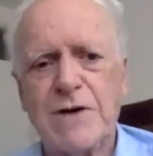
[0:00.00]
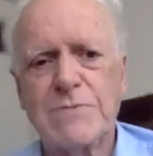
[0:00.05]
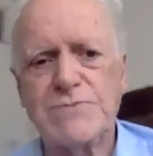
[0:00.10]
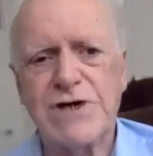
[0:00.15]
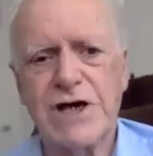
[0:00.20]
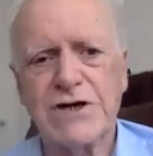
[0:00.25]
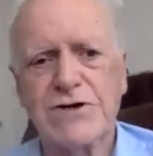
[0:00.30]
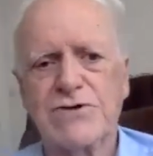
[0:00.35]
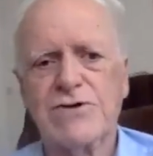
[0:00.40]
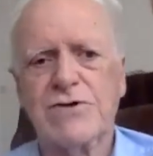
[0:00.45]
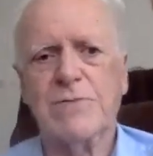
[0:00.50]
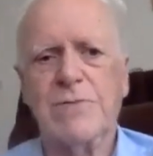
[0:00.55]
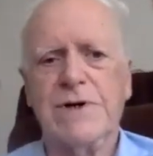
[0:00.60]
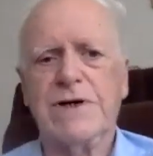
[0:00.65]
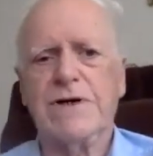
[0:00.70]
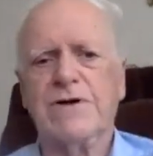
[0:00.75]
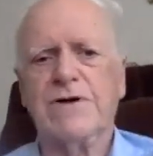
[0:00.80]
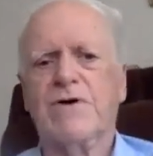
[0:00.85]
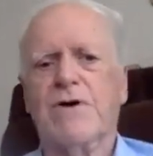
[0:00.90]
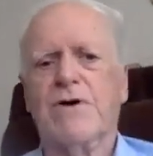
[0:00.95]
object to
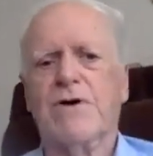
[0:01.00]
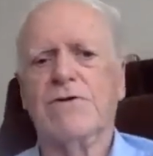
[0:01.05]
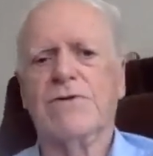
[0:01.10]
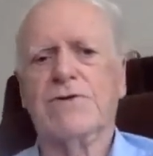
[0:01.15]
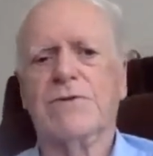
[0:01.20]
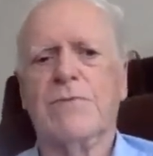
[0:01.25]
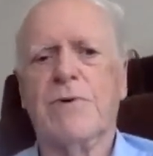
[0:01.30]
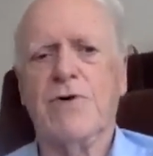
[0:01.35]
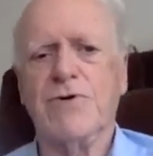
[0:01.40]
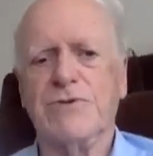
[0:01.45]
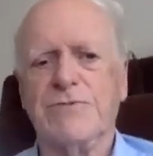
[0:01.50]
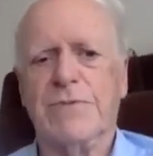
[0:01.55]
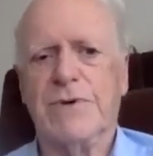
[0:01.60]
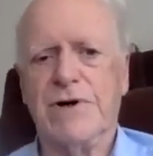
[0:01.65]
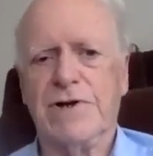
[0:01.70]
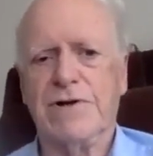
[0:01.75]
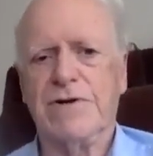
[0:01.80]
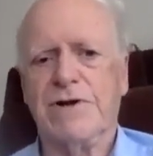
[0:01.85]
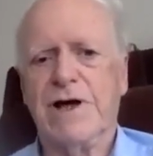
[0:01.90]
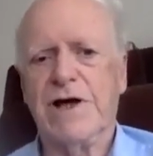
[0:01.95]
being called
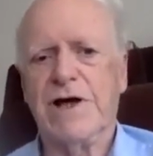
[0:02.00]
postmodern,